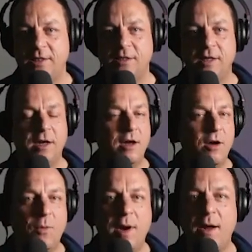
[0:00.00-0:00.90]
She's like, oh,
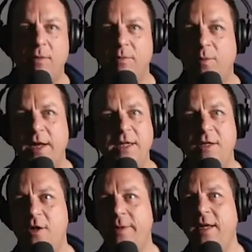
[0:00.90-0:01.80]
wow, why does
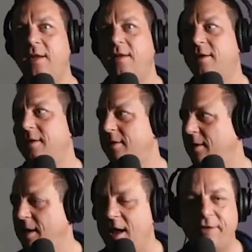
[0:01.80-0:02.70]
nobody
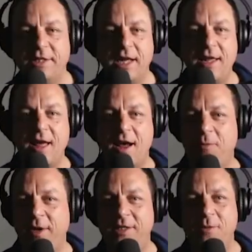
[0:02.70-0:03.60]
ever say that?
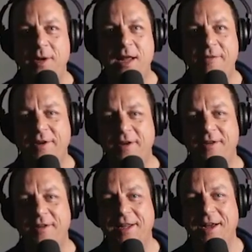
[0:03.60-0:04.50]
Why does nobody ever,
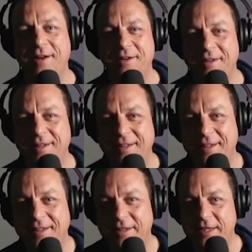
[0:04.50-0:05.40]
you know,
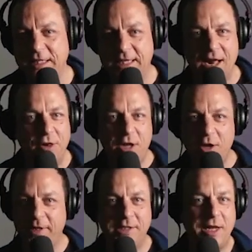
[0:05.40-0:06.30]
tell you
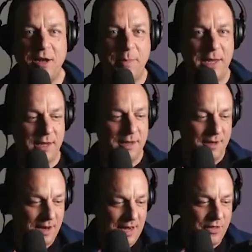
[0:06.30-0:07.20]
it's going to be
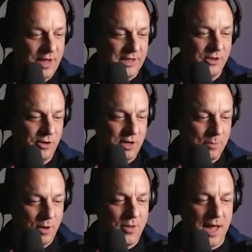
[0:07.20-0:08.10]
like this, or you
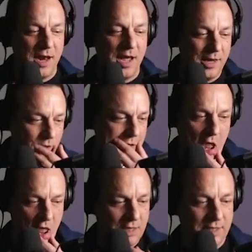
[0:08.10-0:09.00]
blow that loud, or you
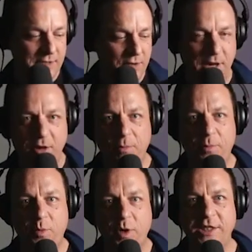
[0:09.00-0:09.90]
need so little
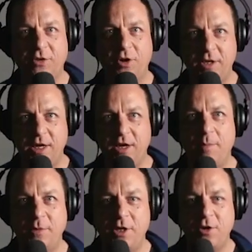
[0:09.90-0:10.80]
pressure, or, you know, I'm
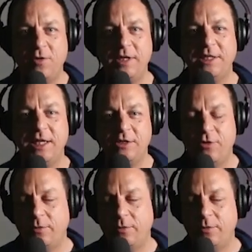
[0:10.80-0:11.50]
doing all these things wrong.